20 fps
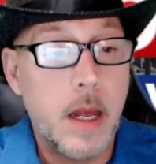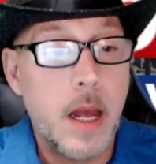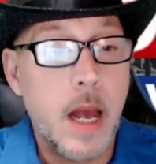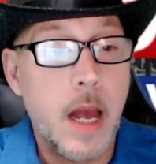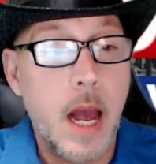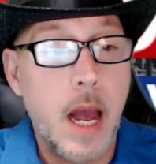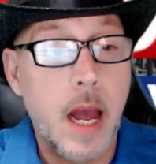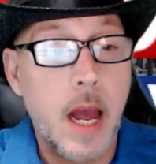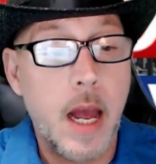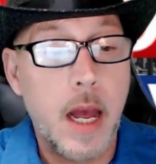
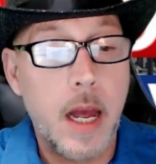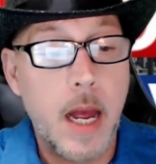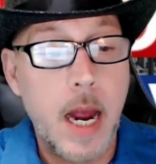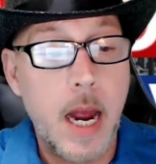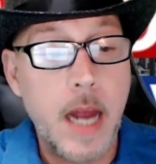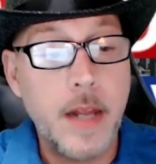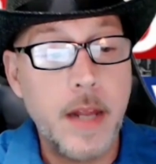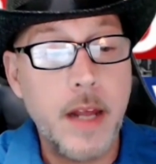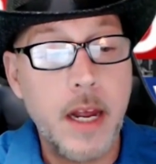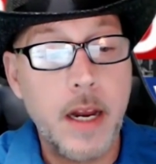
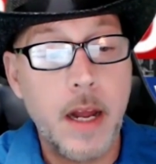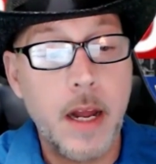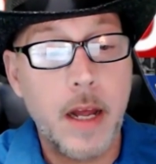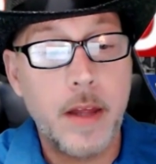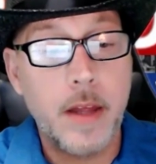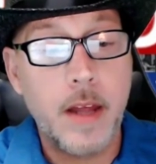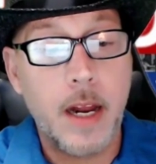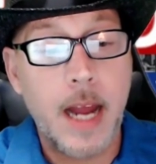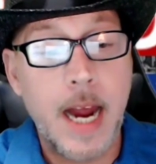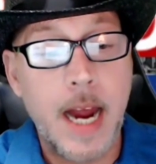And then
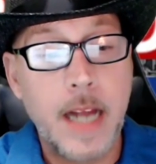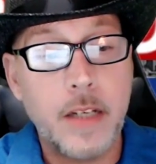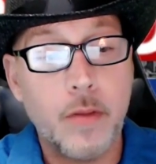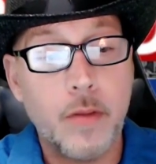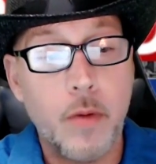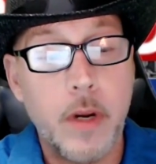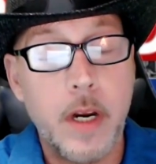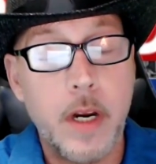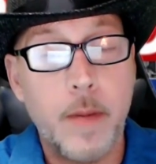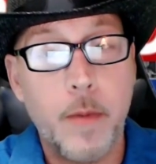the
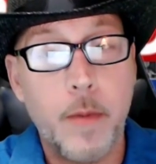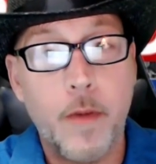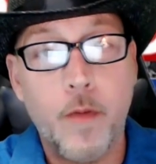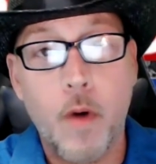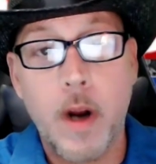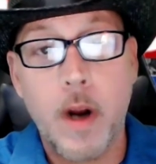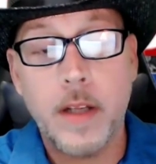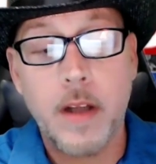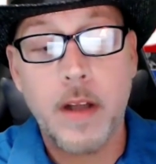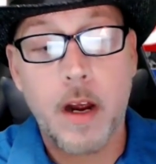last one
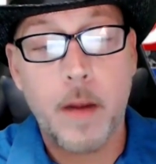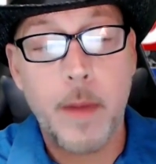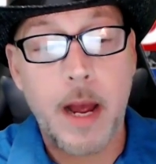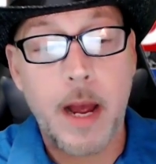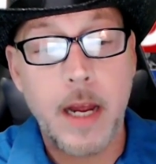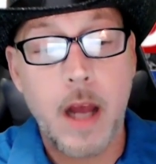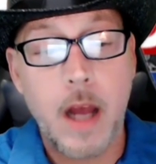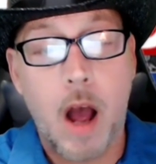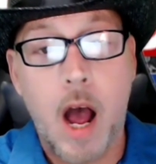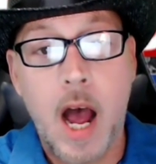before I talk
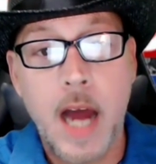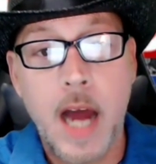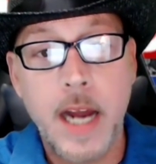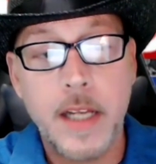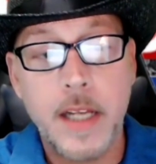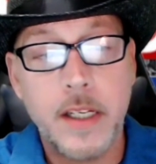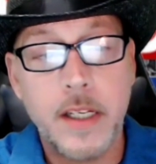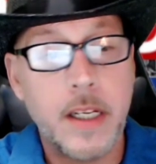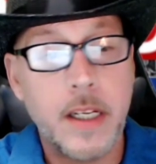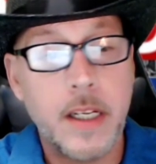about
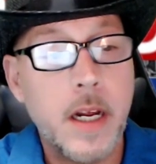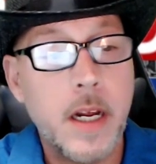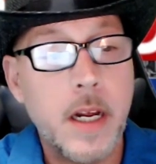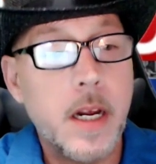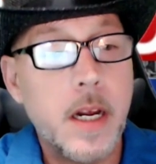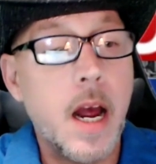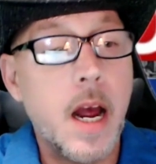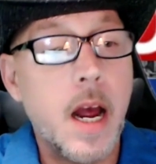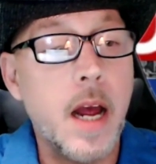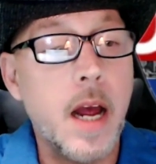Johannes,
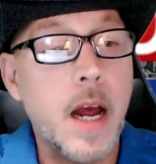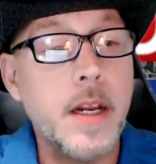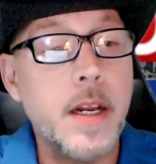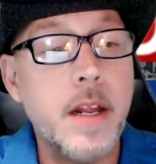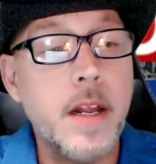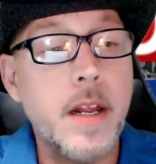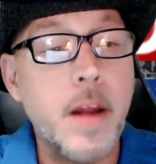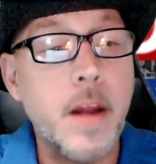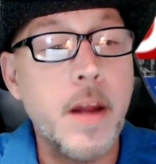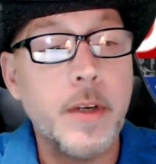
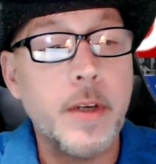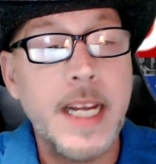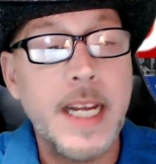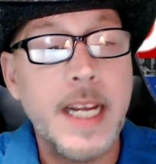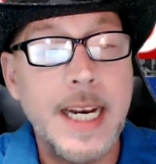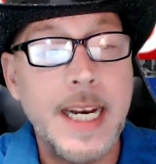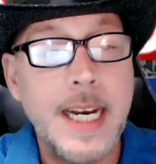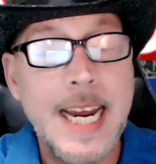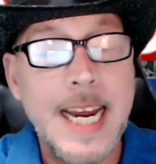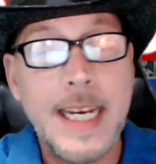number
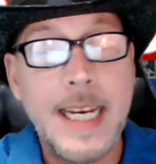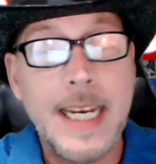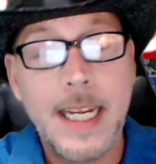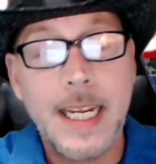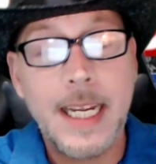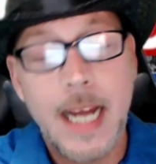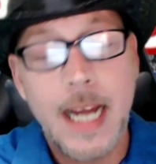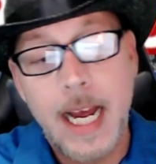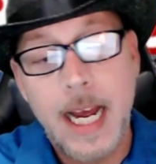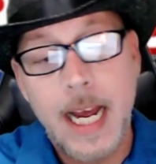10, Neat,
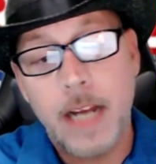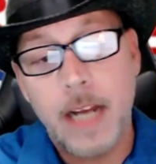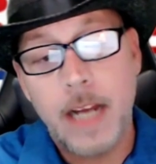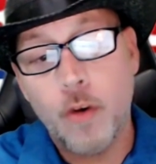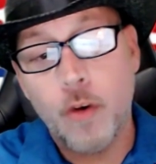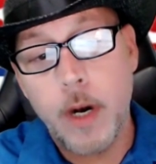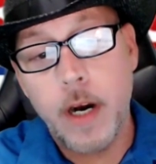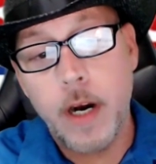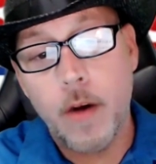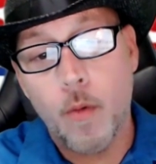
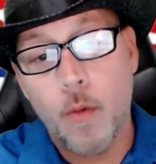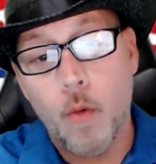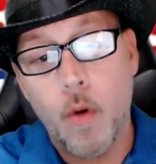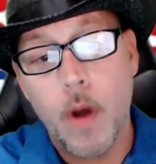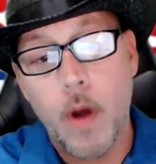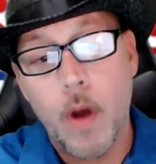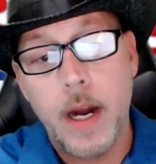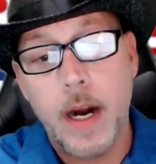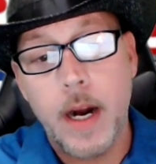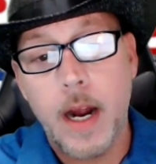
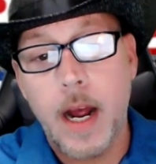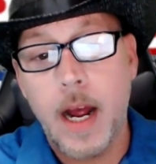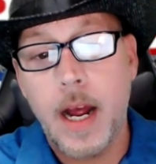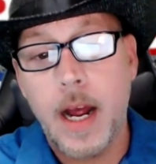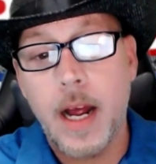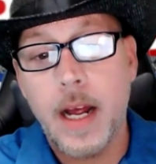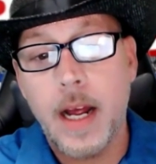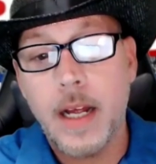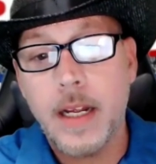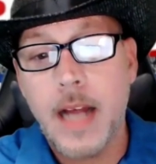
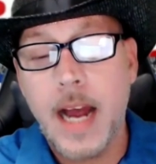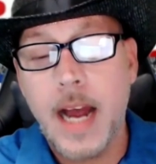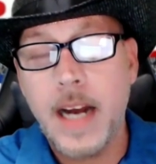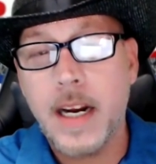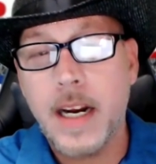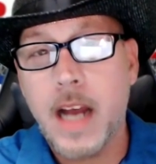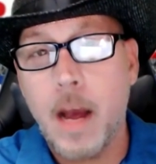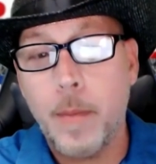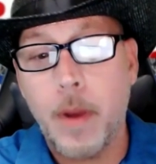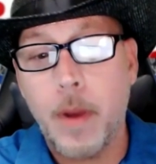20-1. Had
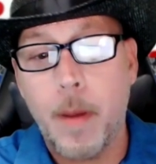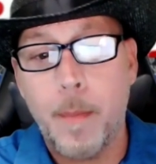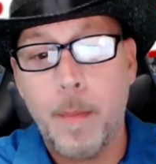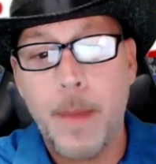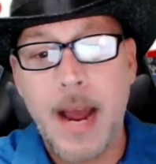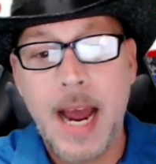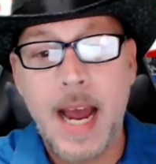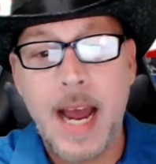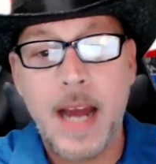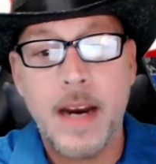a couple of
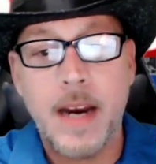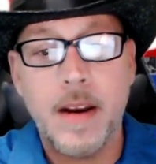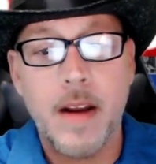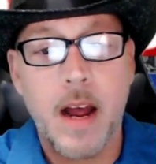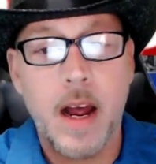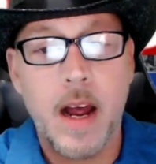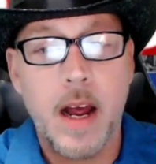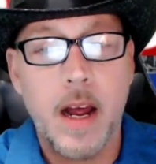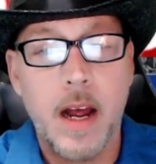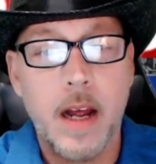bad
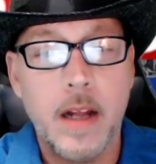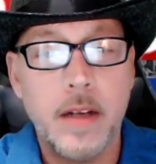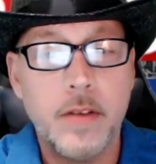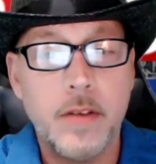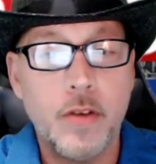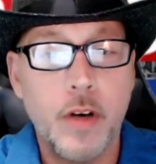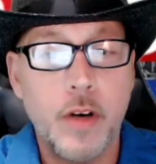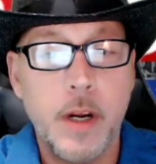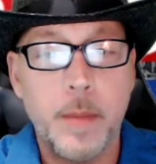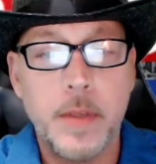
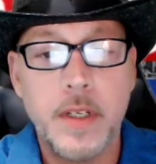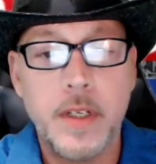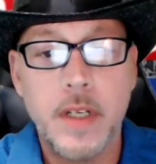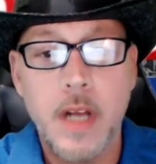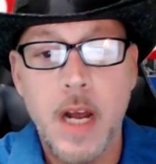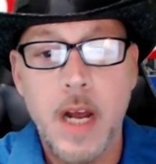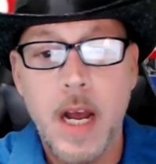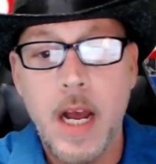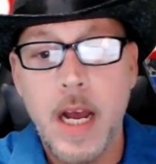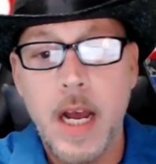trips
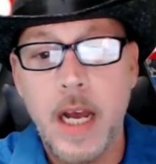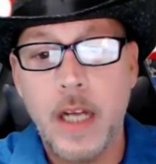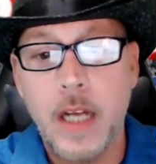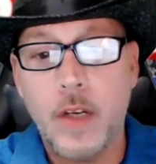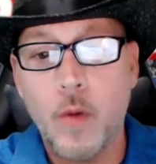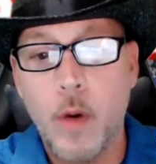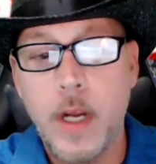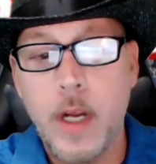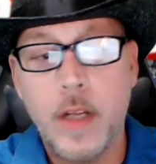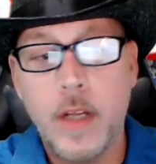in
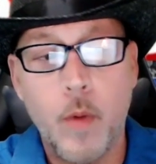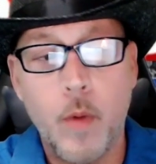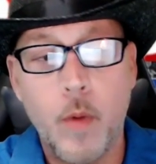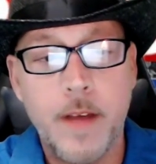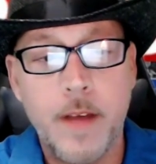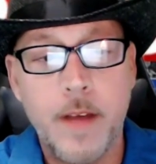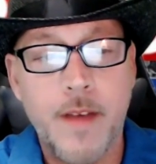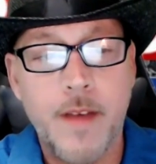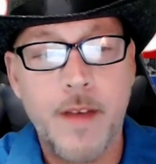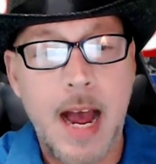
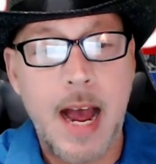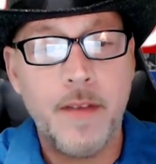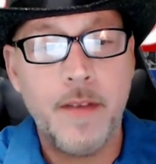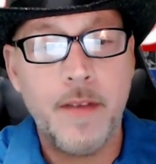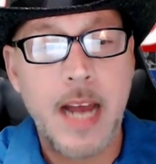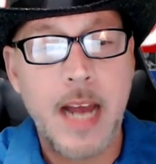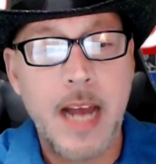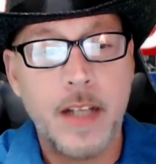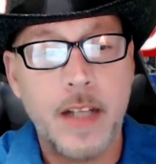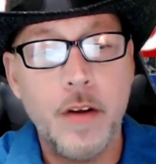2025.
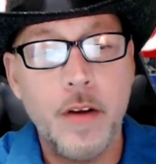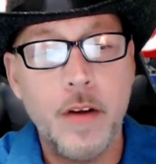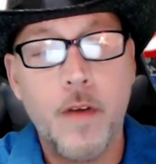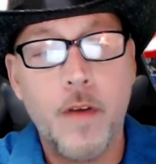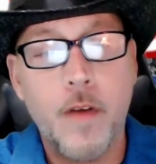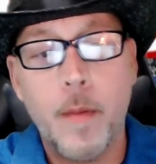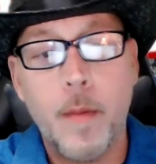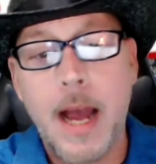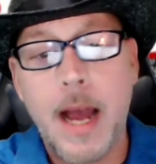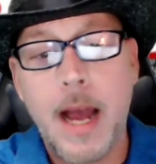He got too
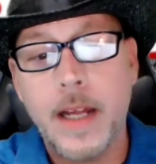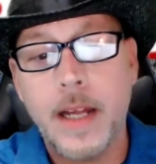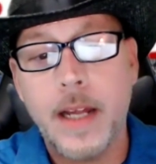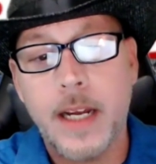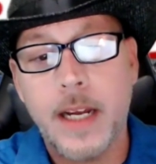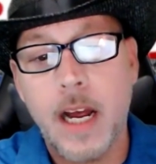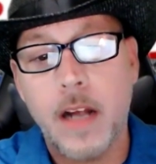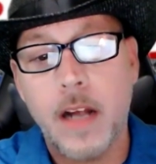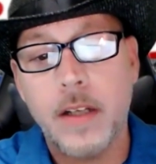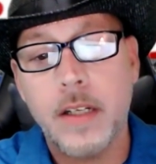far back in the
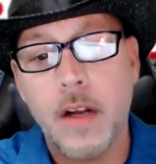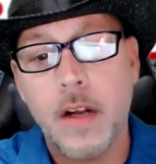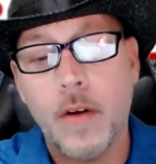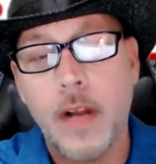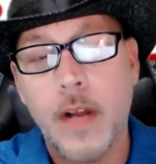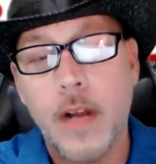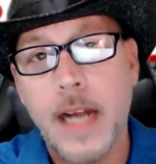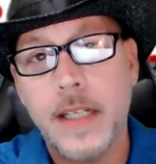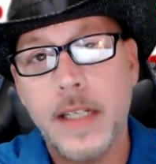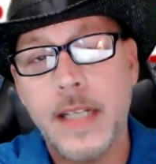Kelso
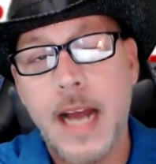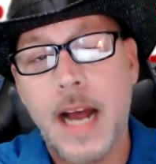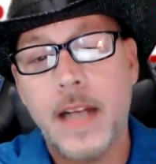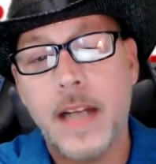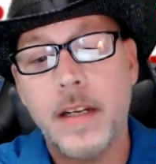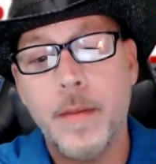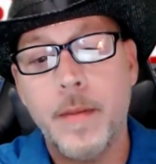last out to